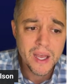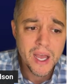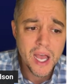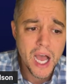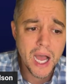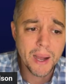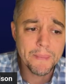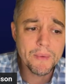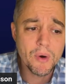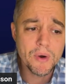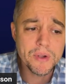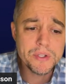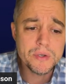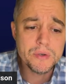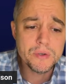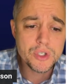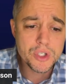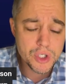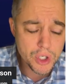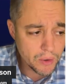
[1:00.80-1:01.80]
I'm going
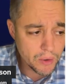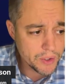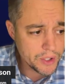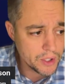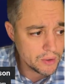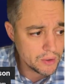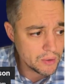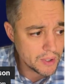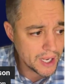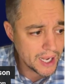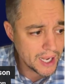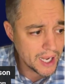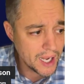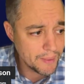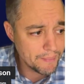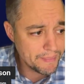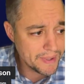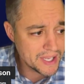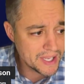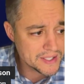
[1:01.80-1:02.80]
to show you uh,
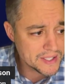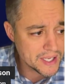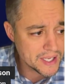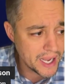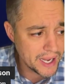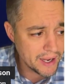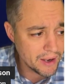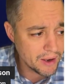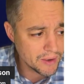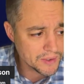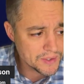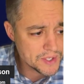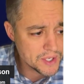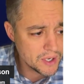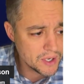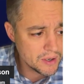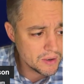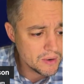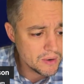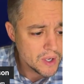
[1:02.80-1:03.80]
because I
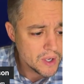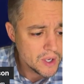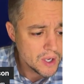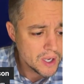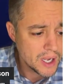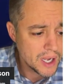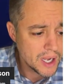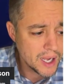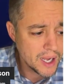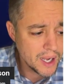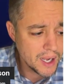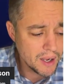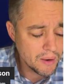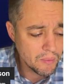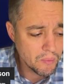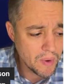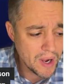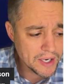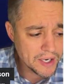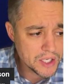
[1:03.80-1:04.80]
also uh,
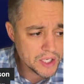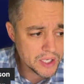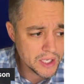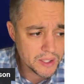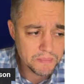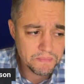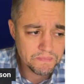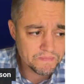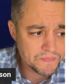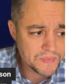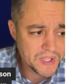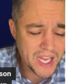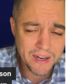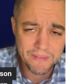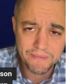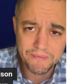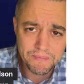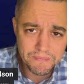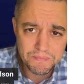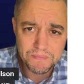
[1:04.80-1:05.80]
want to kind
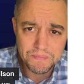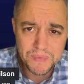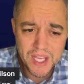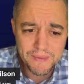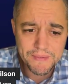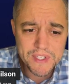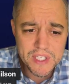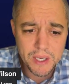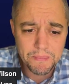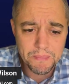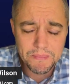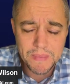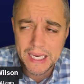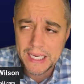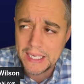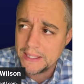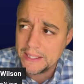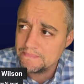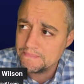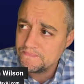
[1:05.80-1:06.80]
of give some
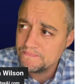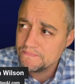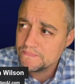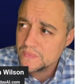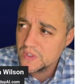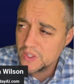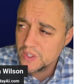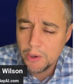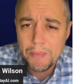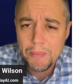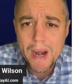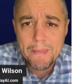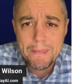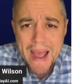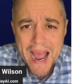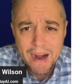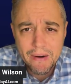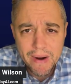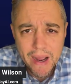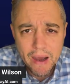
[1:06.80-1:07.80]
um, little bit of
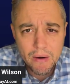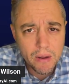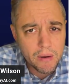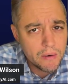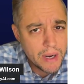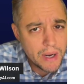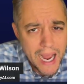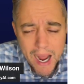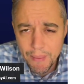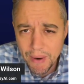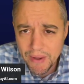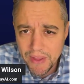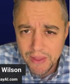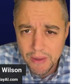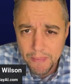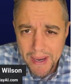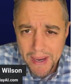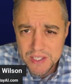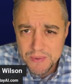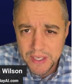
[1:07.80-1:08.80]
background on how I think
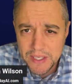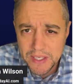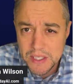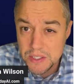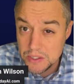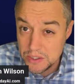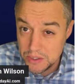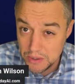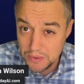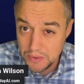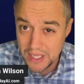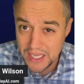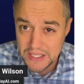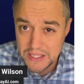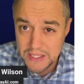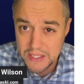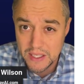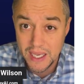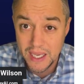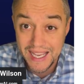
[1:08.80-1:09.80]
the best way to do
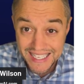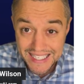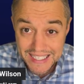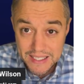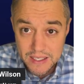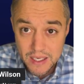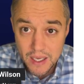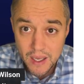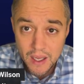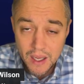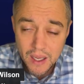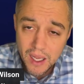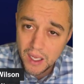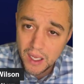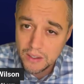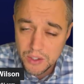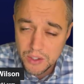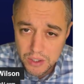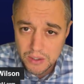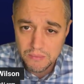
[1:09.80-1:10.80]
this is,
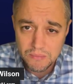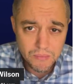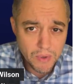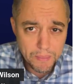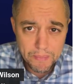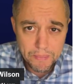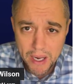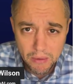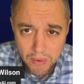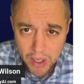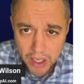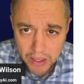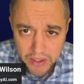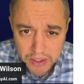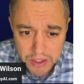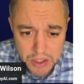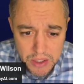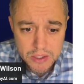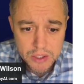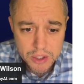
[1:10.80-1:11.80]
and to what better way than
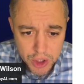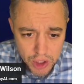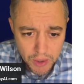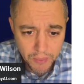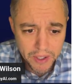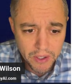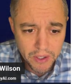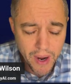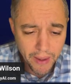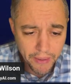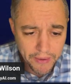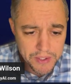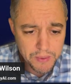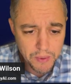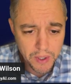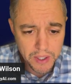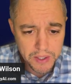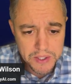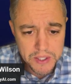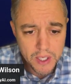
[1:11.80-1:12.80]
just showing you how this
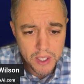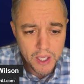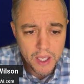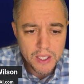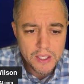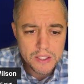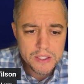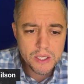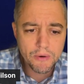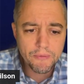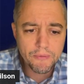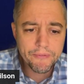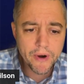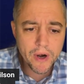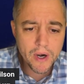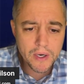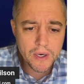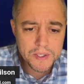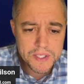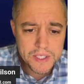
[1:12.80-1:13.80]
works. So
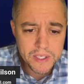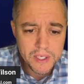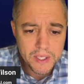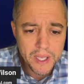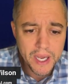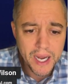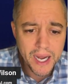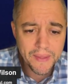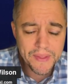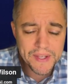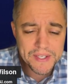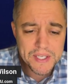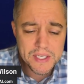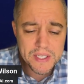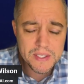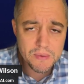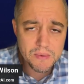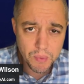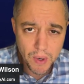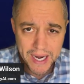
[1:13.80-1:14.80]
first, uh, this
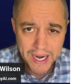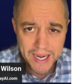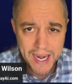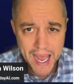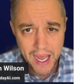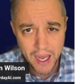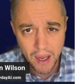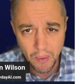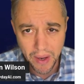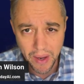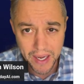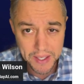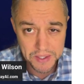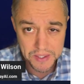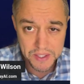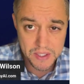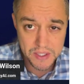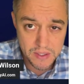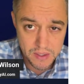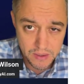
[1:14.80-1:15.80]
is right now, it
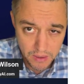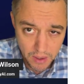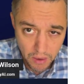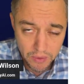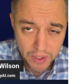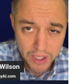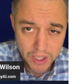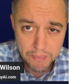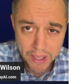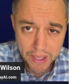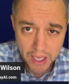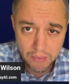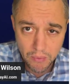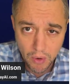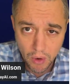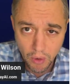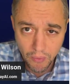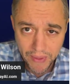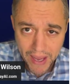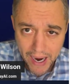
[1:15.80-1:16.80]
is slowly being
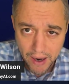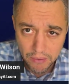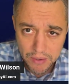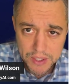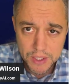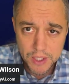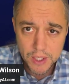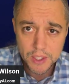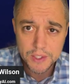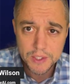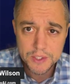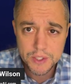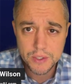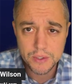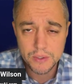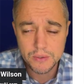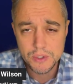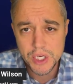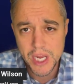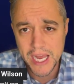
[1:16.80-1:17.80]
rolled out
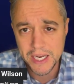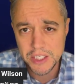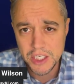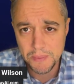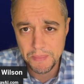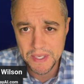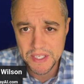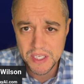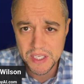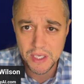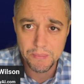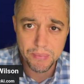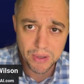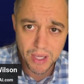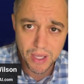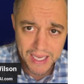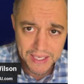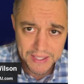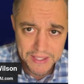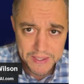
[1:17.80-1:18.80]
to ChatGPT
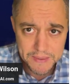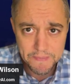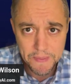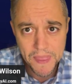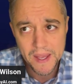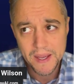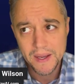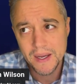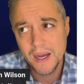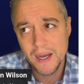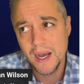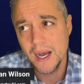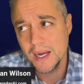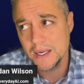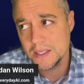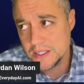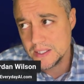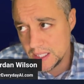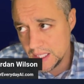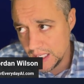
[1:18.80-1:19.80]
Plus, uh,
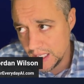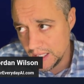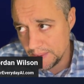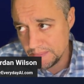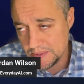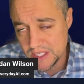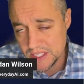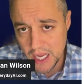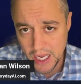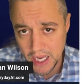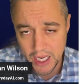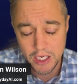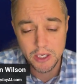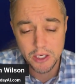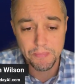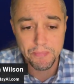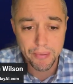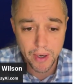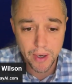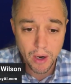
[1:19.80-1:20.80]
Teams, and
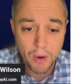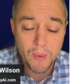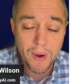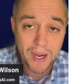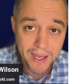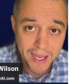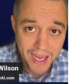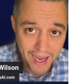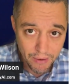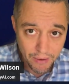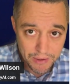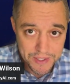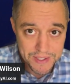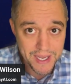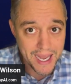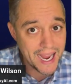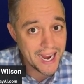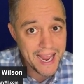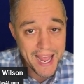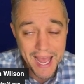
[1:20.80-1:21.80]
Pro accounts.
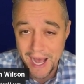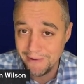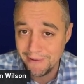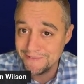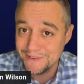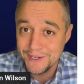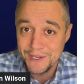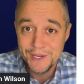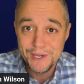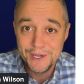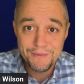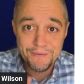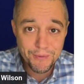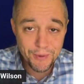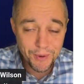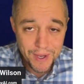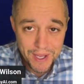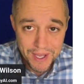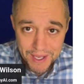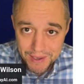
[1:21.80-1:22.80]
I have
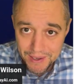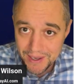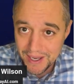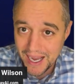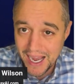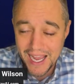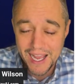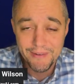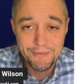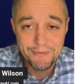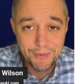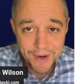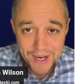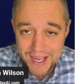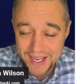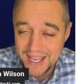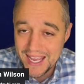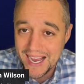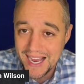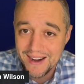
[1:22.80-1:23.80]
free, I have free
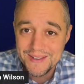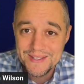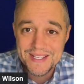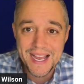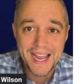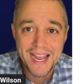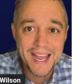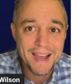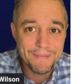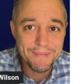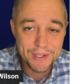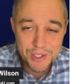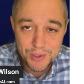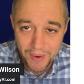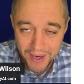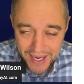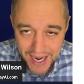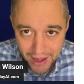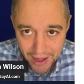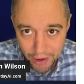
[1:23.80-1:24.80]
accounts. I have the
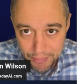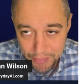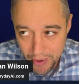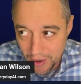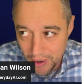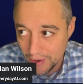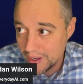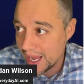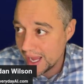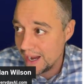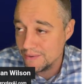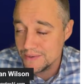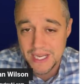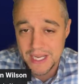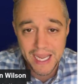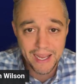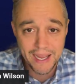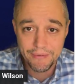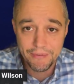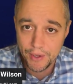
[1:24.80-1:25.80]
$20 Pro account.
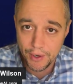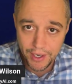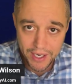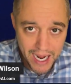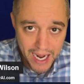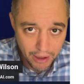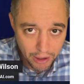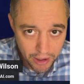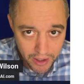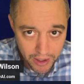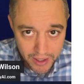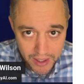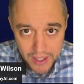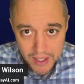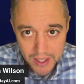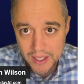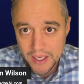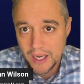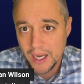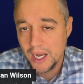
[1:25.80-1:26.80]
I have $30
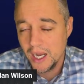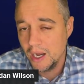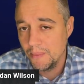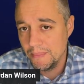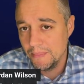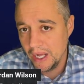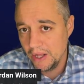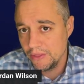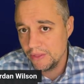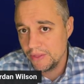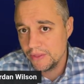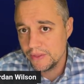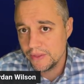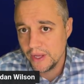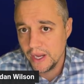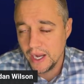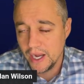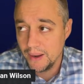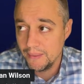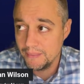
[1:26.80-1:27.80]
uh, a month
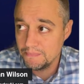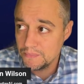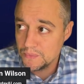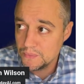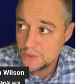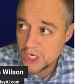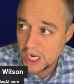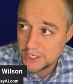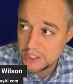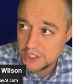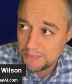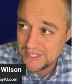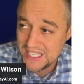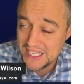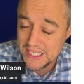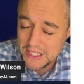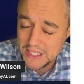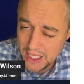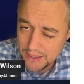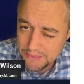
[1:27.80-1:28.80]
uh,
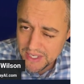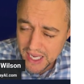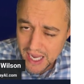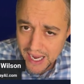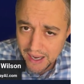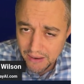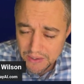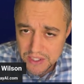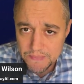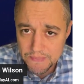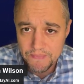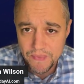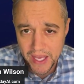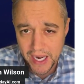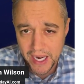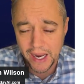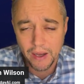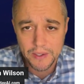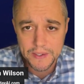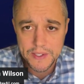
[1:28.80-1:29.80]
ChatGPT Teams accounts,
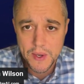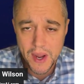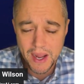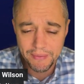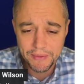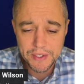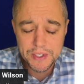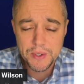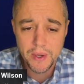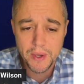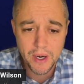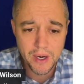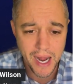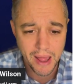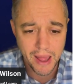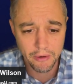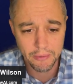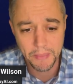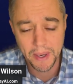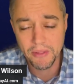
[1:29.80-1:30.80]
and I also have the
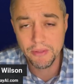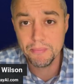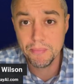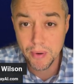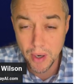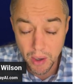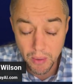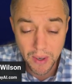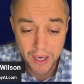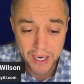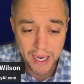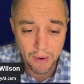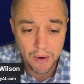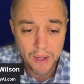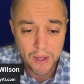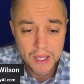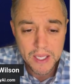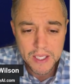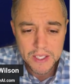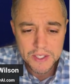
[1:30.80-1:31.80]
$200 a month Pro account.
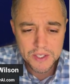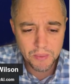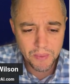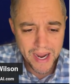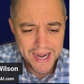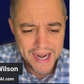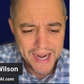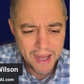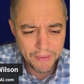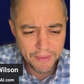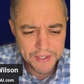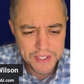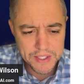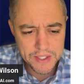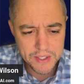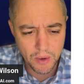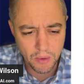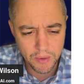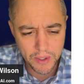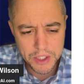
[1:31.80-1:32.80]
So right now, this
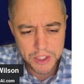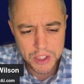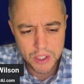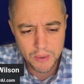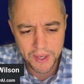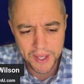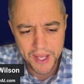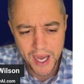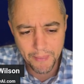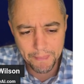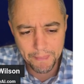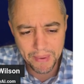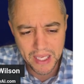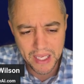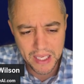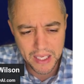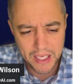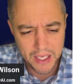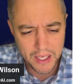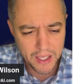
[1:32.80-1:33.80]
is only showing up
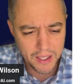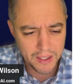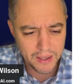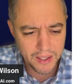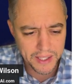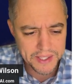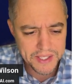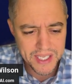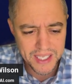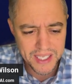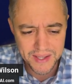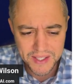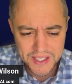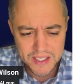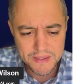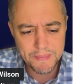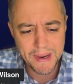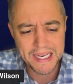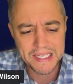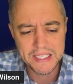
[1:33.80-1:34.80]
in, let's see, this
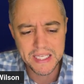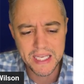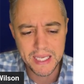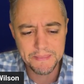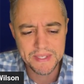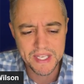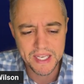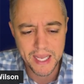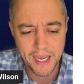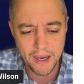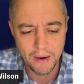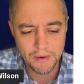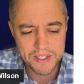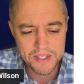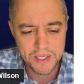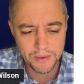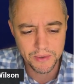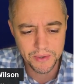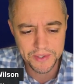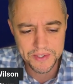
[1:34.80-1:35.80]
is my Teams account.
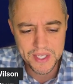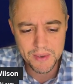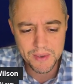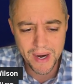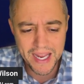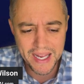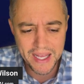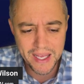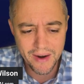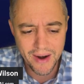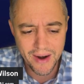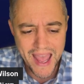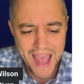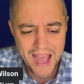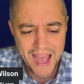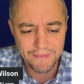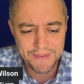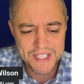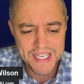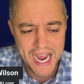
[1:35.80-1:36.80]
So you'll see right here, I
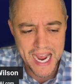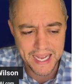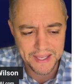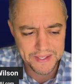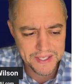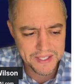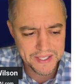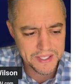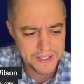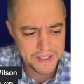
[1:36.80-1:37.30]
have tasks.